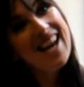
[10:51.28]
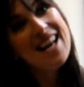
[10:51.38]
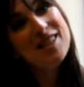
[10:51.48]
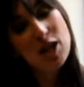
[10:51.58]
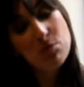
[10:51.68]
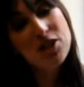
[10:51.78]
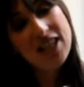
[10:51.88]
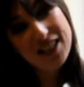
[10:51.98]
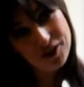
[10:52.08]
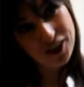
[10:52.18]
Yes, that's
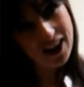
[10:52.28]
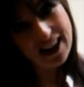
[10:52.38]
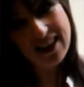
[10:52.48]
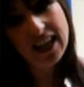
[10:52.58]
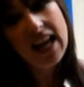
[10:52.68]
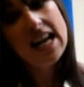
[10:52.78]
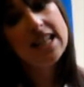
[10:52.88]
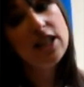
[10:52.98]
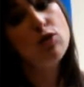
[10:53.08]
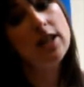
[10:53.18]
predictive era, and then
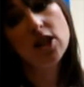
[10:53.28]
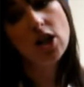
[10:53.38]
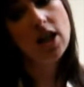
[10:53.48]
it's interesting.